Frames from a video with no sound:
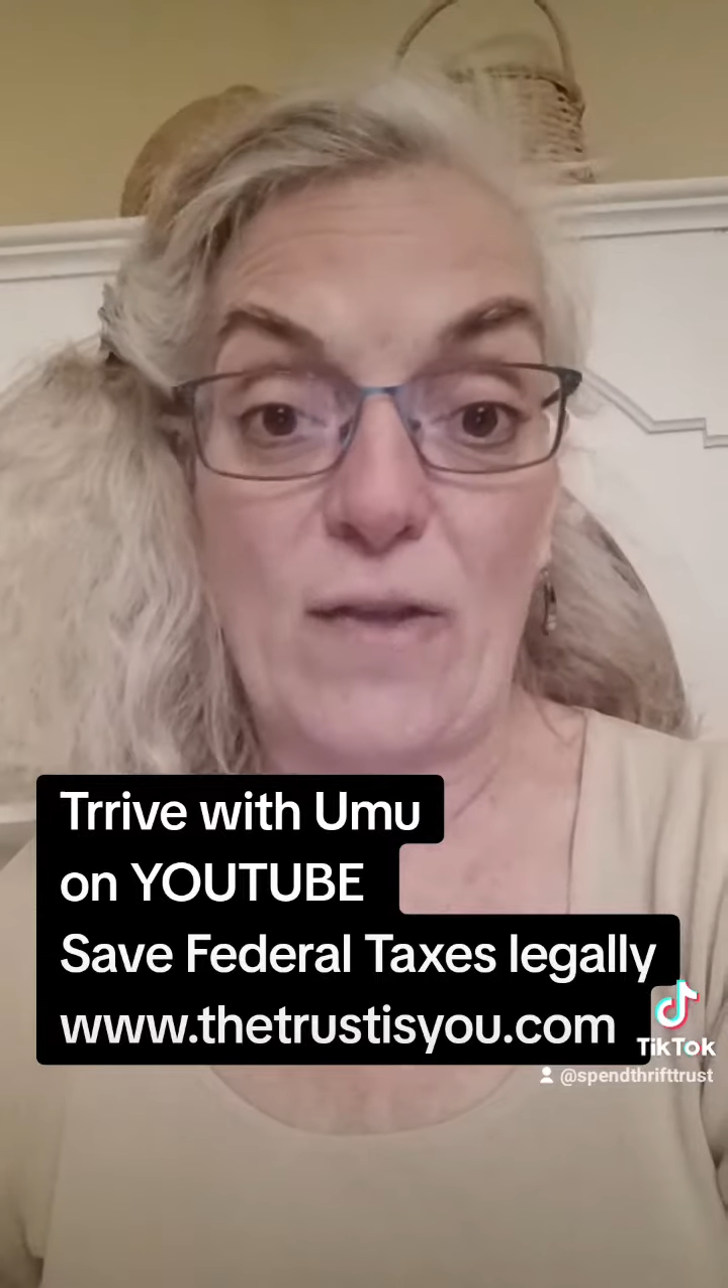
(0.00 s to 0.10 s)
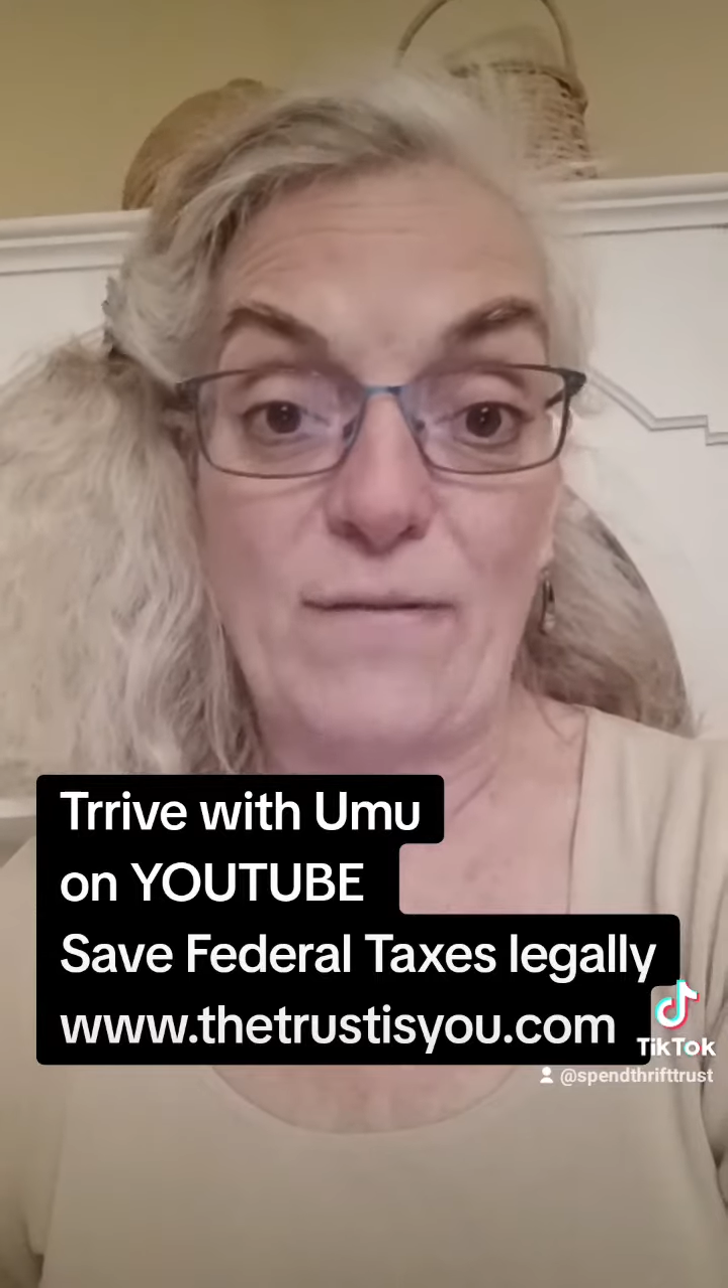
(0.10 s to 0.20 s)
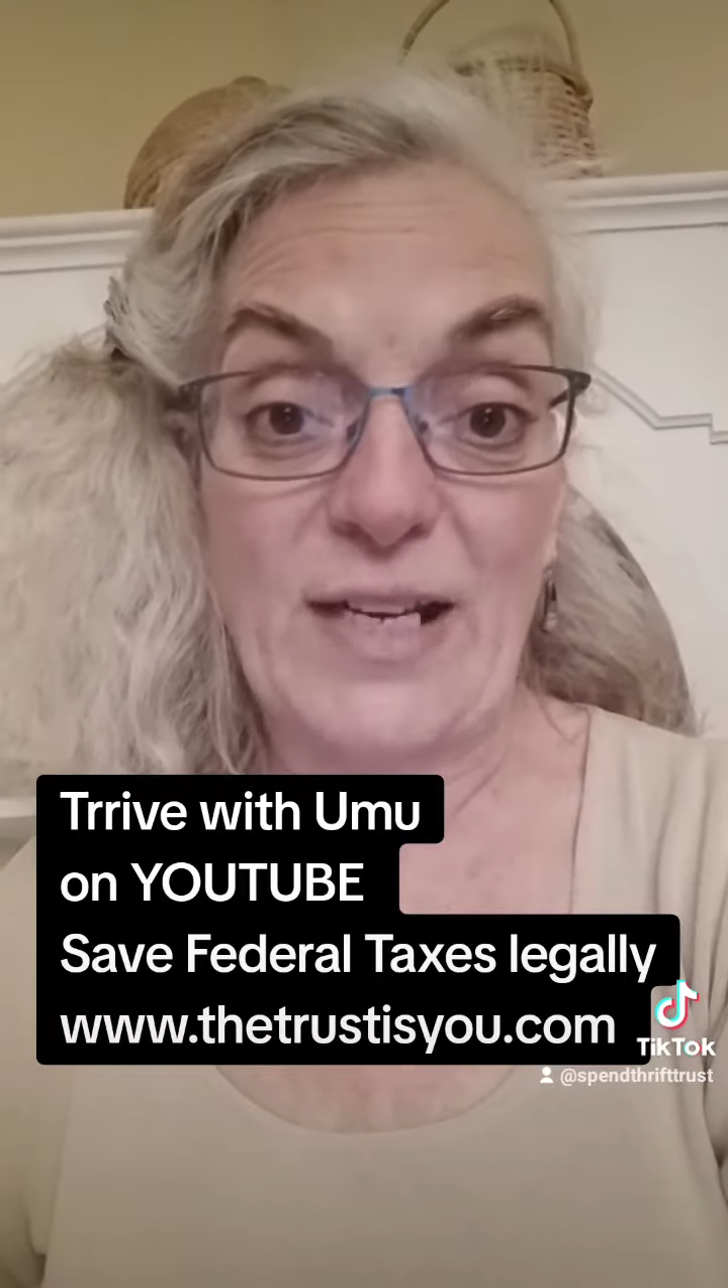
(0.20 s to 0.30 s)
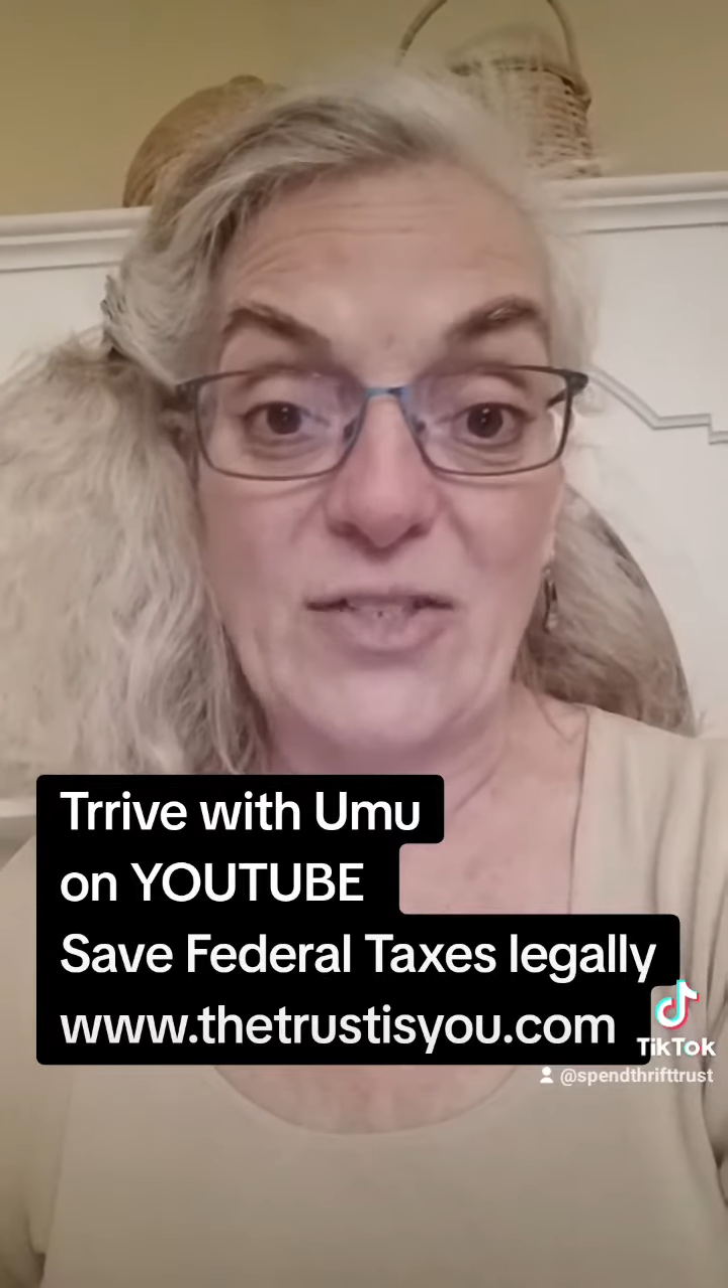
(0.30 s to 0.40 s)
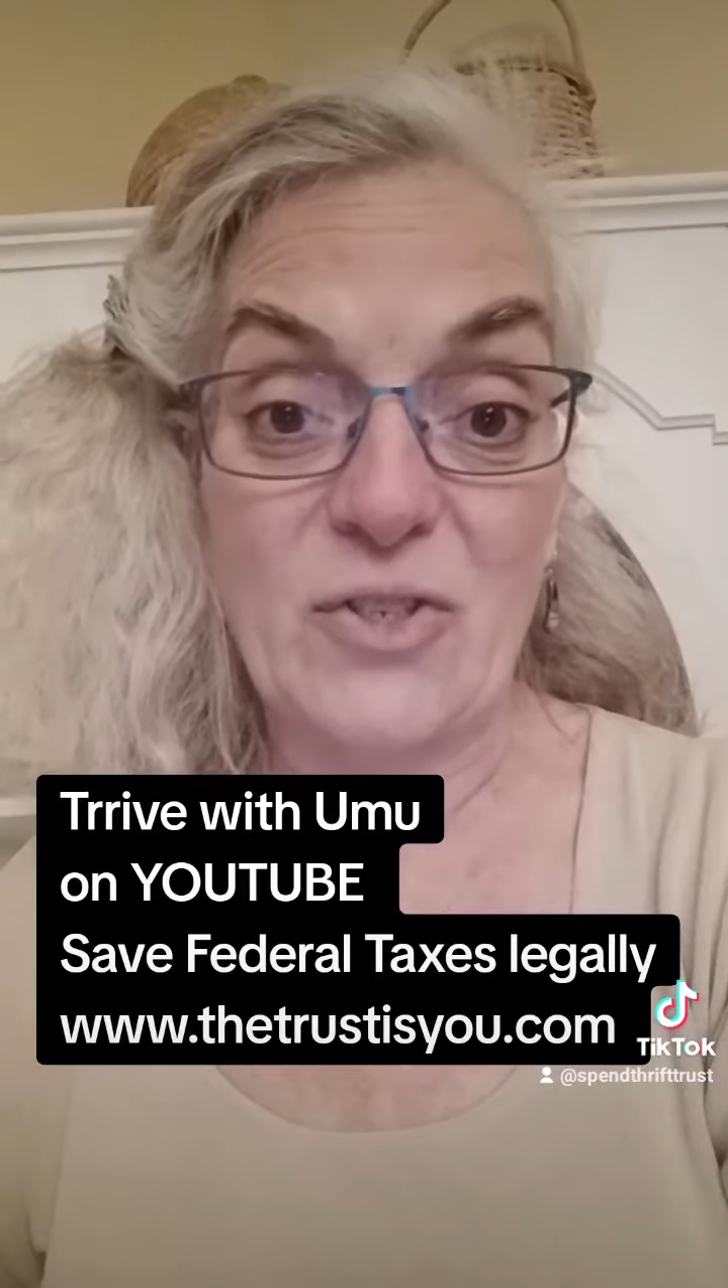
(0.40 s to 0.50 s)

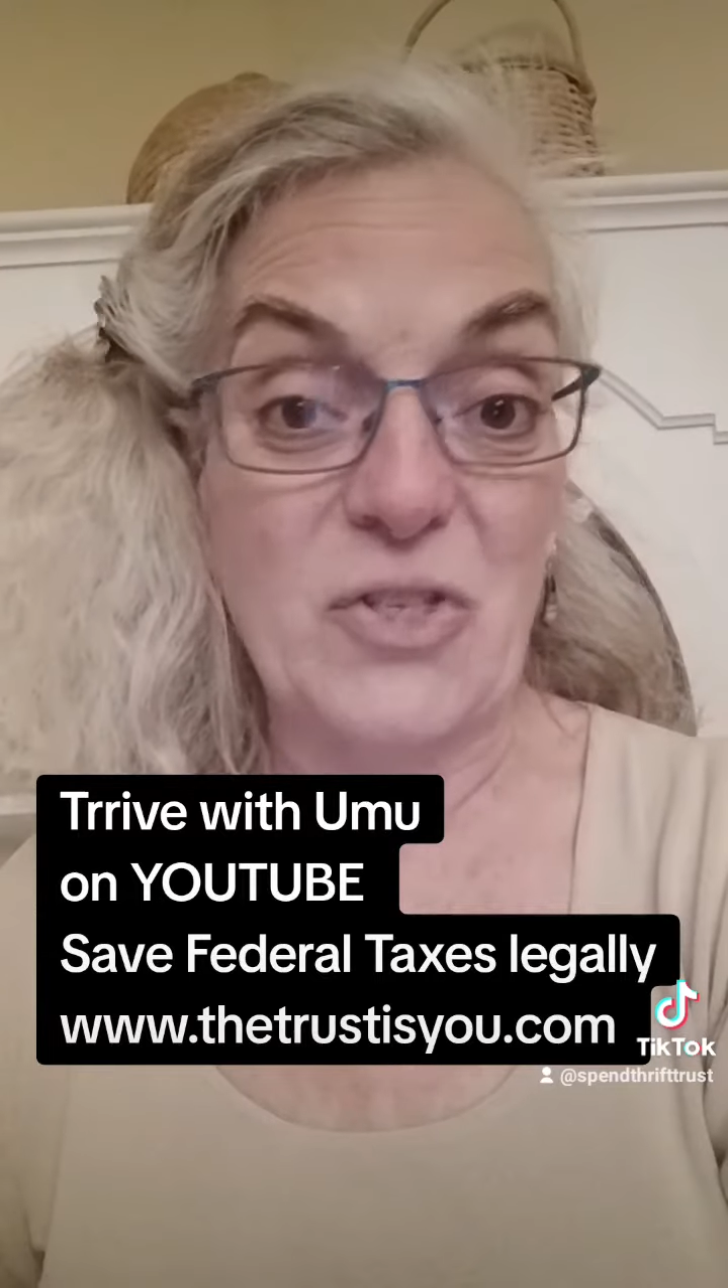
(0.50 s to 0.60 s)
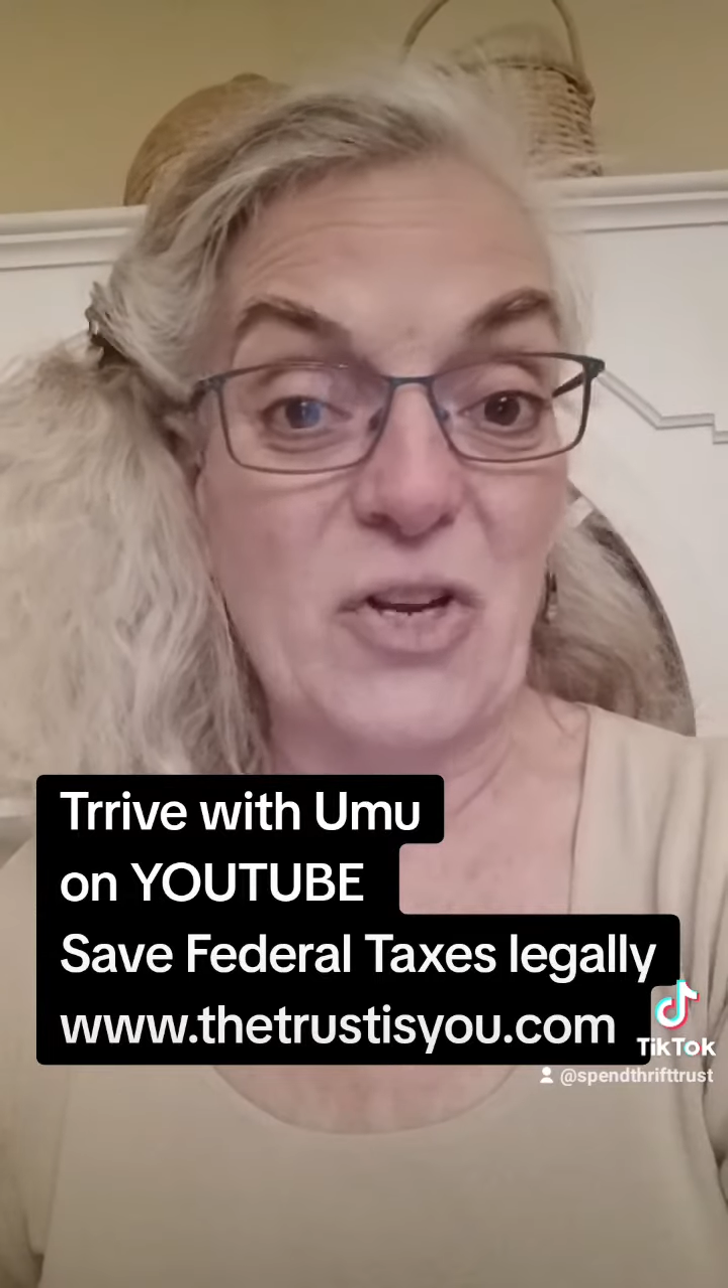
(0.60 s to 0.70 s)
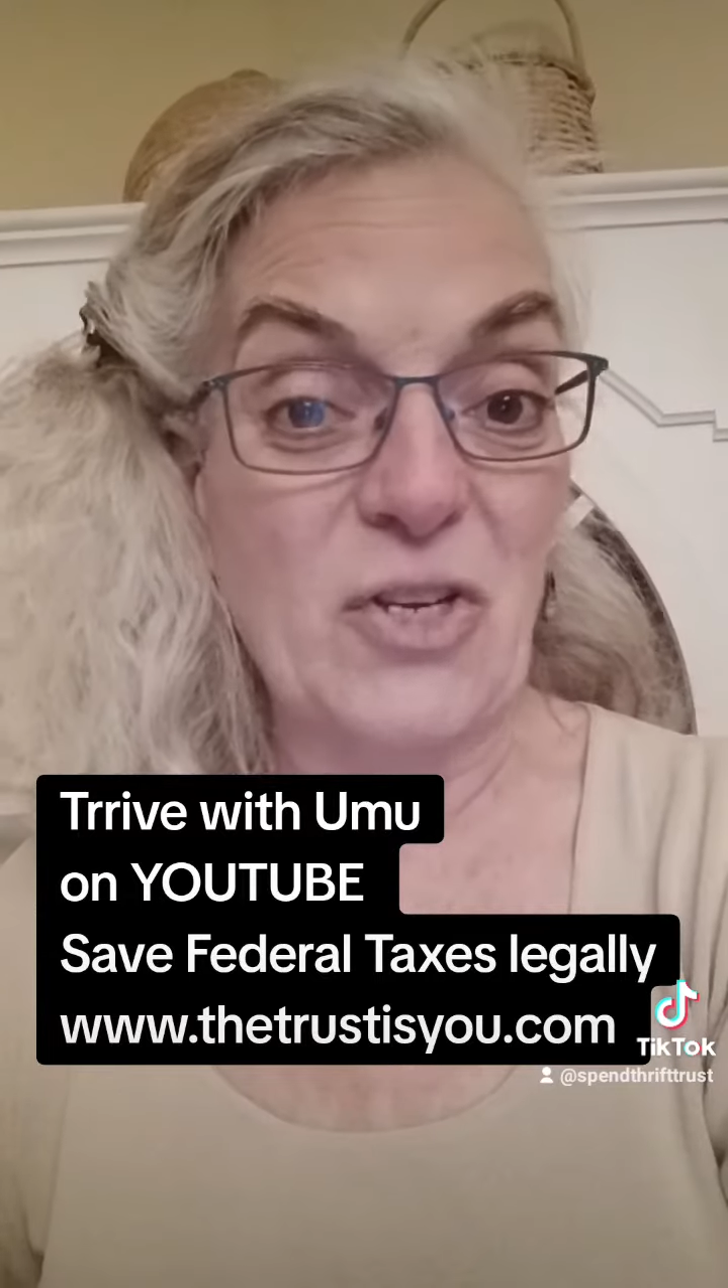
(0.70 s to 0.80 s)
investors.